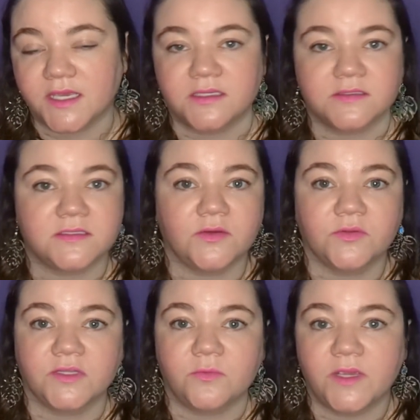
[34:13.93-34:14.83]
and it's the
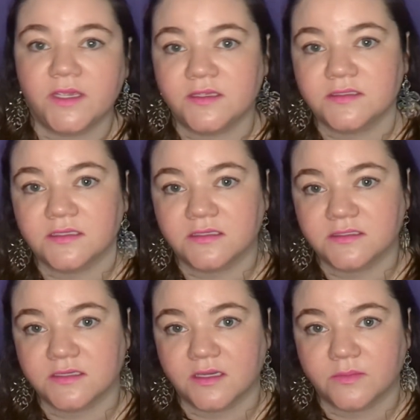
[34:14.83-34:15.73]
only way he's going to
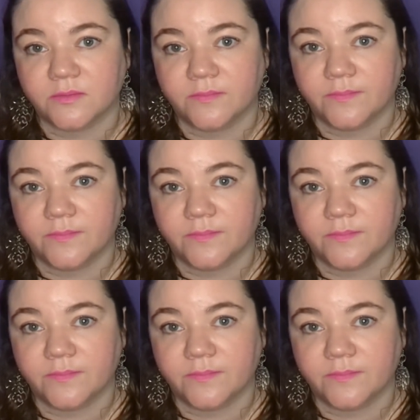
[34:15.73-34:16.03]
stop.